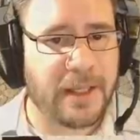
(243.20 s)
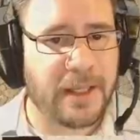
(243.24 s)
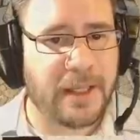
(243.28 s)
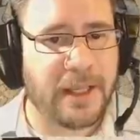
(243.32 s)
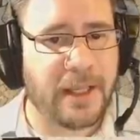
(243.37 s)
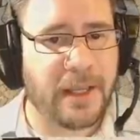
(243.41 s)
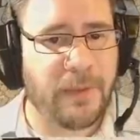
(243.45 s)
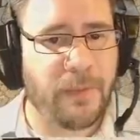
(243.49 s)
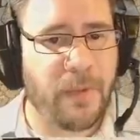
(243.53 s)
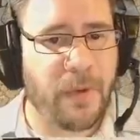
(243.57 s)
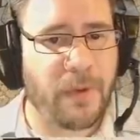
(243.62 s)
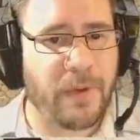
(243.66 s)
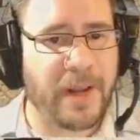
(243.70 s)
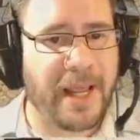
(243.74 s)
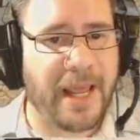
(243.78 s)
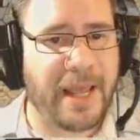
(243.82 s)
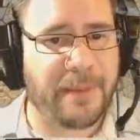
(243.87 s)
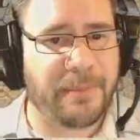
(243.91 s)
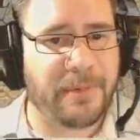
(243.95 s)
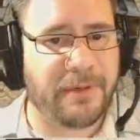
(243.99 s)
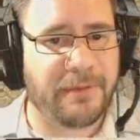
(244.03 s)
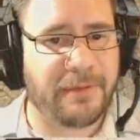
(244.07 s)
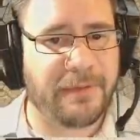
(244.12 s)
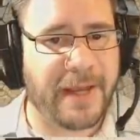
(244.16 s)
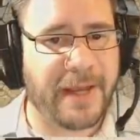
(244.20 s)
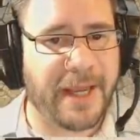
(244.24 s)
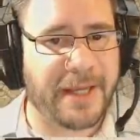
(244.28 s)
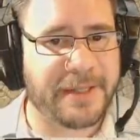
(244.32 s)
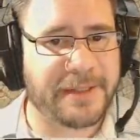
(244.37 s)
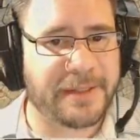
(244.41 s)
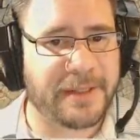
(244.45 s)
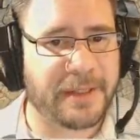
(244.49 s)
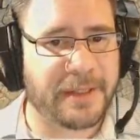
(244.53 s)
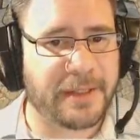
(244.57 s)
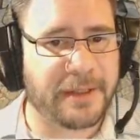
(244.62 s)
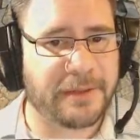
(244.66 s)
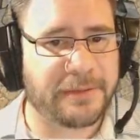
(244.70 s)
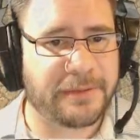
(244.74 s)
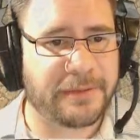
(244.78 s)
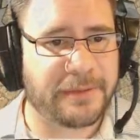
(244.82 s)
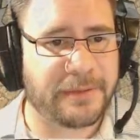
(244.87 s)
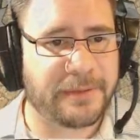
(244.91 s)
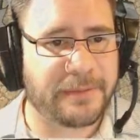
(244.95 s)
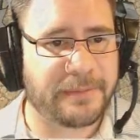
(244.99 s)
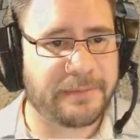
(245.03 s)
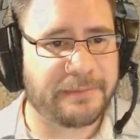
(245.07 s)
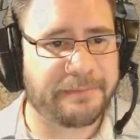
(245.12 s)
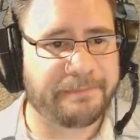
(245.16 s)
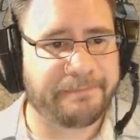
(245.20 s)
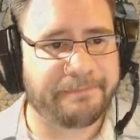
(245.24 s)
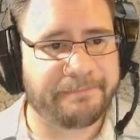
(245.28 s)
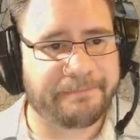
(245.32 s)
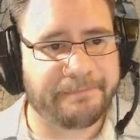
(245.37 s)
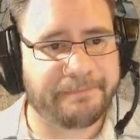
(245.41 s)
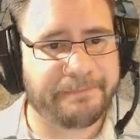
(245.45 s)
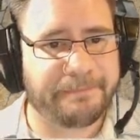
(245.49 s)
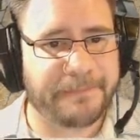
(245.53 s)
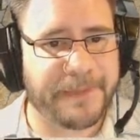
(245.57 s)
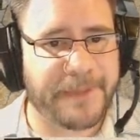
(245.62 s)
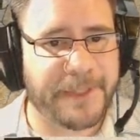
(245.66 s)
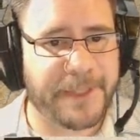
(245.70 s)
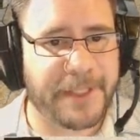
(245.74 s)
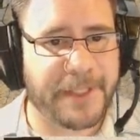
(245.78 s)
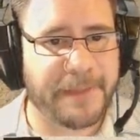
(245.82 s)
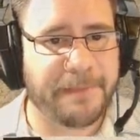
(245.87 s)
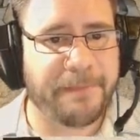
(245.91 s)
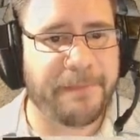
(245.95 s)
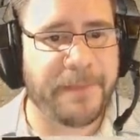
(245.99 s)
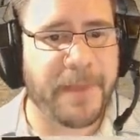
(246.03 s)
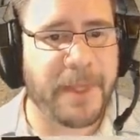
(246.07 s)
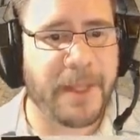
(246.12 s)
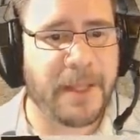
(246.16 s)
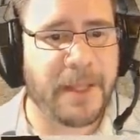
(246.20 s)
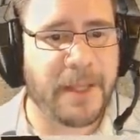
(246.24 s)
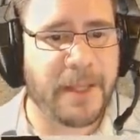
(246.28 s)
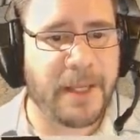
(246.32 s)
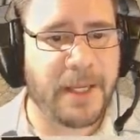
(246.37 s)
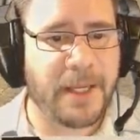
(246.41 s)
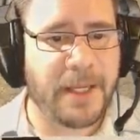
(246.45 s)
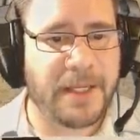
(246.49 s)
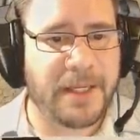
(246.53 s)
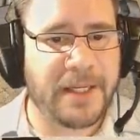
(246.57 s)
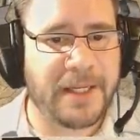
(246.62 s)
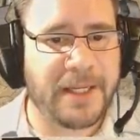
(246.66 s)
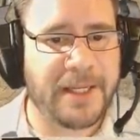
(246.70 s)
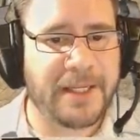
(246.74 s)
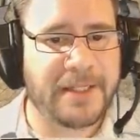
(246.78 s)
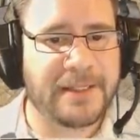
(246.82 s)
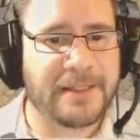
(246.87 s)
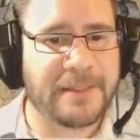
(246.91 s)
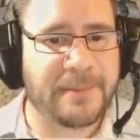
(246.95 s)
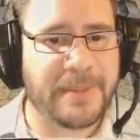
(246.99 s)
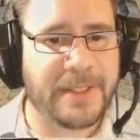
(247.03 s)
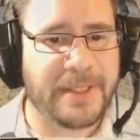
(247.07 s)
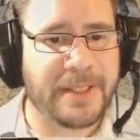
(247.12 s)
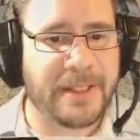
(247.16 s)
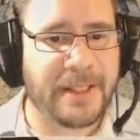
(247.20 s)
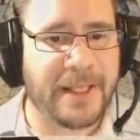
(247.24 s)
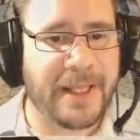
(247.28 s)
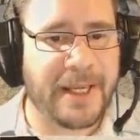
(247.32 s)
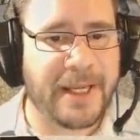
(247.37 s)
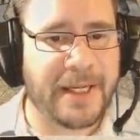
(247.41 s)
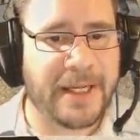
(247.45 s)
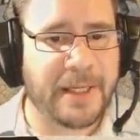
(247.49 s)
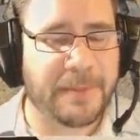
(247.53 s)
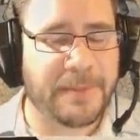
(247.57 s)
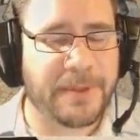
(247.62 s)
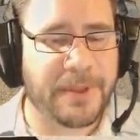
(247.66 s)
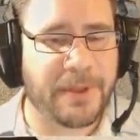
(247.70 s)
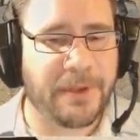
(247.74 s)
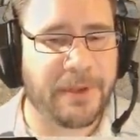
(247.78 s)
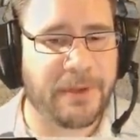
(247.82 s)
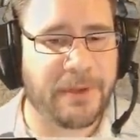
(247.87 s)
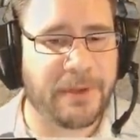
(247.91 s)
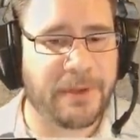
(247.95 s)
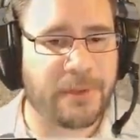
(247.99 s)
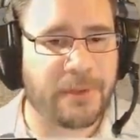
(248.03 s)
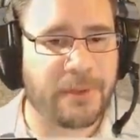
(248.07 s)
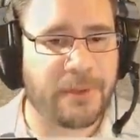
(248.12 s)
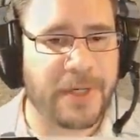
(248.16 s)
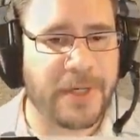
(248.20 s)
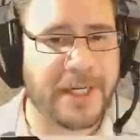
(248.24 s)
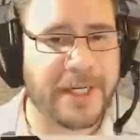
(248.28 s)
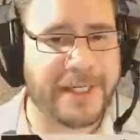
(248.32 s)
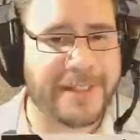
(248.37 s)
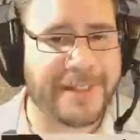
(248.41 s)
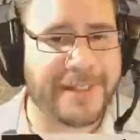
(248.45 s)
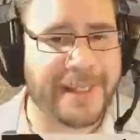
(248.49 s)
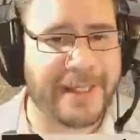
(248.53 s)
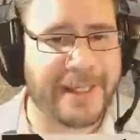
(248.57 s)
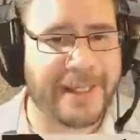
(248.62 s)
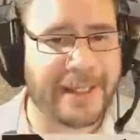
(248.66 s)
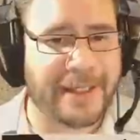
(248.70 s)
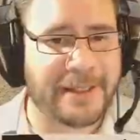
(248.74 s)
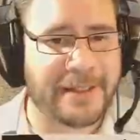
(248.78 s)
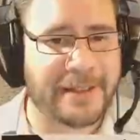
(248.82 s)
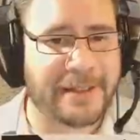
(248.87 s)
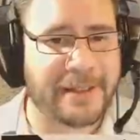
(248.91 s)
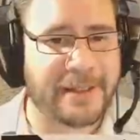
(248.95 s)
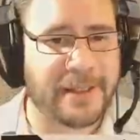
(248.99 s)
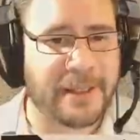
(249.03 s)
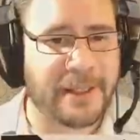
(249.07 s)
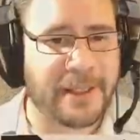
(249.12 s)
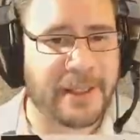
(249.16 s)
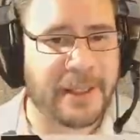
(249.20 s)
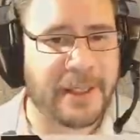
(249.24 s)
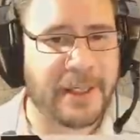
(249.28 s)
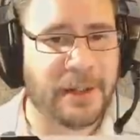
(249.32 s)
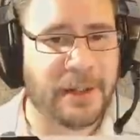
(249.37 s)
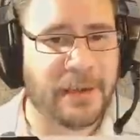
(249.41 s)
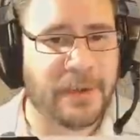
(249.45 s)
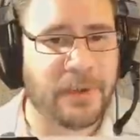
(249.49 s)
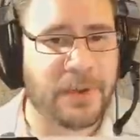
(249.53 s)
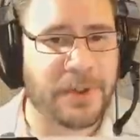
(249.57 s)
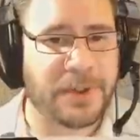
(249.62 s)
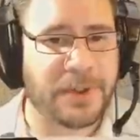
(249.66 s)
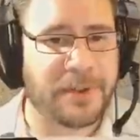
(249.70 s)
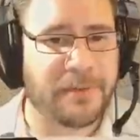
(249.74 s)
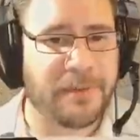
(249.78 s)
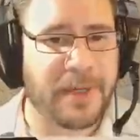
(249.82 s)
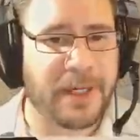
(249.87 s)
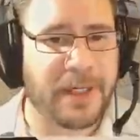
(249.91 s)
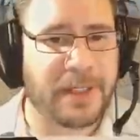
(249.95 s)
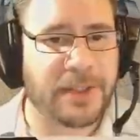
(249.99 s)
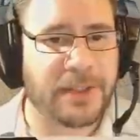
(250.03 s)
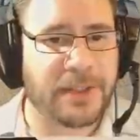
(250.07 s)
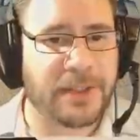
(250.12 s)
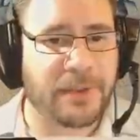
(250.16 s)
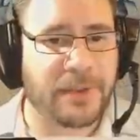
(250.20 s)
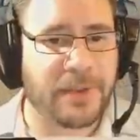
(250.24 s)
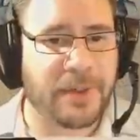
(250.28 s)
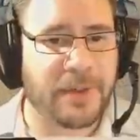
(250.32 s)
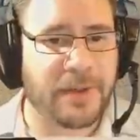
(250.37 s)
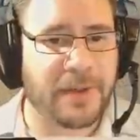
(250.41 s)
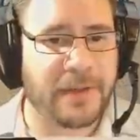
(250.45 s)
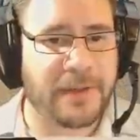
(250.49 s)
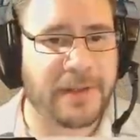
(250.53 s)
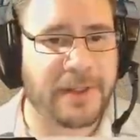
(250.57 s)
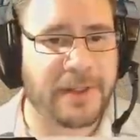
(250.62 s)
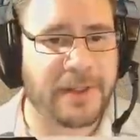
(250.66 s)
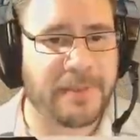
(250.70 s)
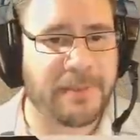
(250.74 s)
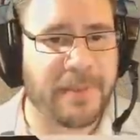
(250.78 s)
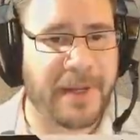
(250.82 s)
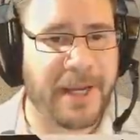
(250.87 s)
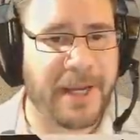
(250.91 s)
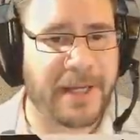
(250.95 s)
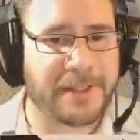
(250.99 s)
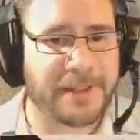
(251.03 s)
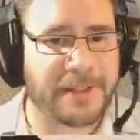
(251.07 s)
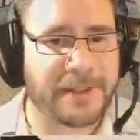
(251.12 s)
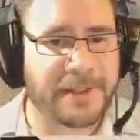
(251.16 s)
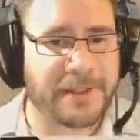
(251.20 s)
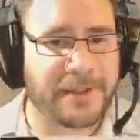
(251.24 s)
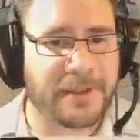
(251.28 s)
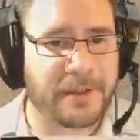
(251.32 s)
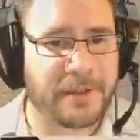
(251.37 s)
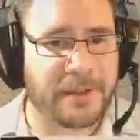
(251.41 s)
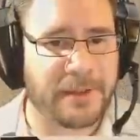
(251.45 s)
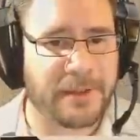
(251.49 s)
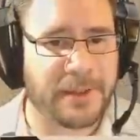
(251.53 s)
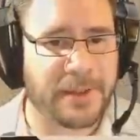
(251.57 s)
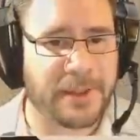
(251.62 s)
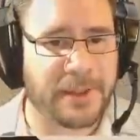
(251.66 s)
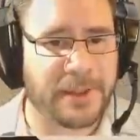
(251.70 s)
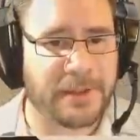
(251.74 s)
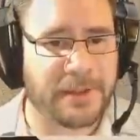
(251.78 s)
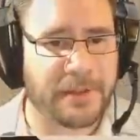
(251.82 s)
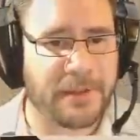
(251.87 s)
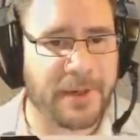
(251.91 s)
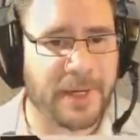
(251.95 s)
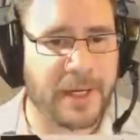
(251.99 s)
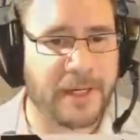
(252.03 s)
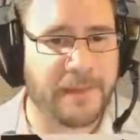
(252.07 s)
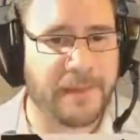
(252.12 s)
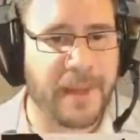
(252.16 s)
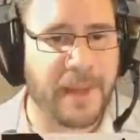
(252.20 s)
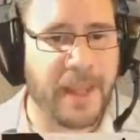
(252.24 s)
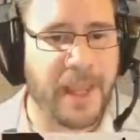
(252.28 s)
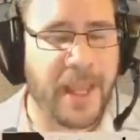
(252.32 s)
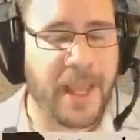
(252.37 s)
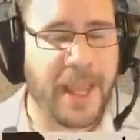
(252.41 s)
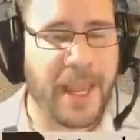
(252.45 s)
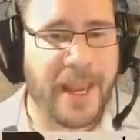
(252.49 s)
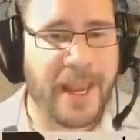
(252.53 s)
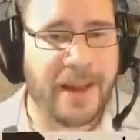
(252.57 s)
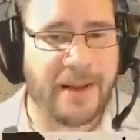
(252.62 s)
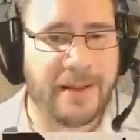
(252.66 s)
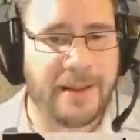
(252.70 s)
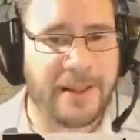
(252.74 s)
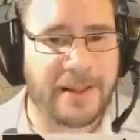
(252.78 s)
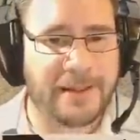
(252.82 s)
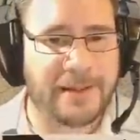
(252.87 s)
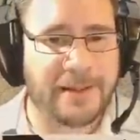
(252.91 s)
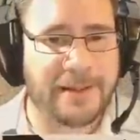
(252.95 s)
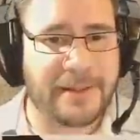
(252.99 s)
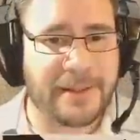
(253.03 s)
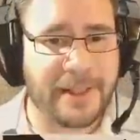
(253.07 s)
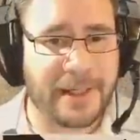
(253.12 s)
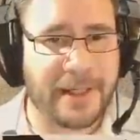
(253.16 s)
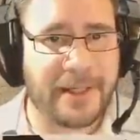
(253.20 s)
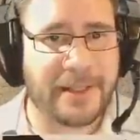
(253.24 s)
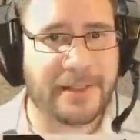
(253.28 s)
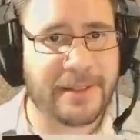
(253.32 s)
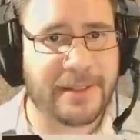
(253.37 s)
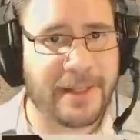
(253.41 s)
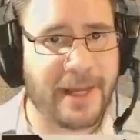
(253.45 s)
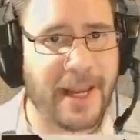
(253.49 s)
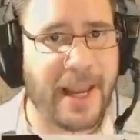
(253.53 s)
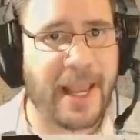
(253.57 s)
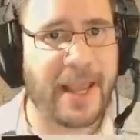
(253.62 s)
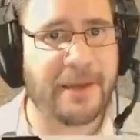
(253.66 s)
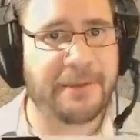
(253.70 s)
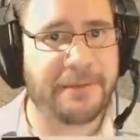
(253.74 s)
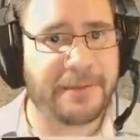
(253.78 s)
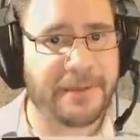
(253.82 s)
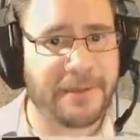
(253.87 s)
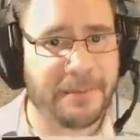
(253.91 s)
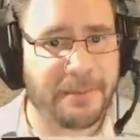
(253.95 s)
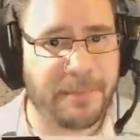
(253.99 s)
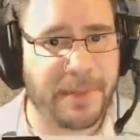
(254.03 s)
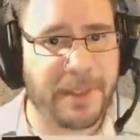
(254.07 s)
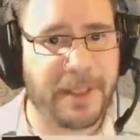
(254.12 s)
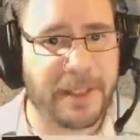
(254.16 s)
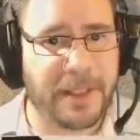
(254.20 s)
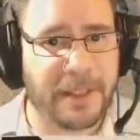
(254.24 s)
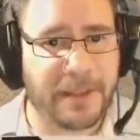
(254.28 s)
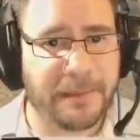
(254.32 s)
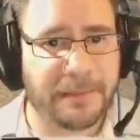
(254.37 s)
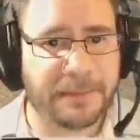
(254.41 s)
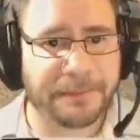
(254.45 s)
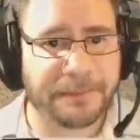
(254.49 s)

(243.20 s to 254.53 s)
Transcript: it won't happen fast enough. See? It needs to be delayed up to 3 ticks in order to make sure that this passes through just right. And this does have to be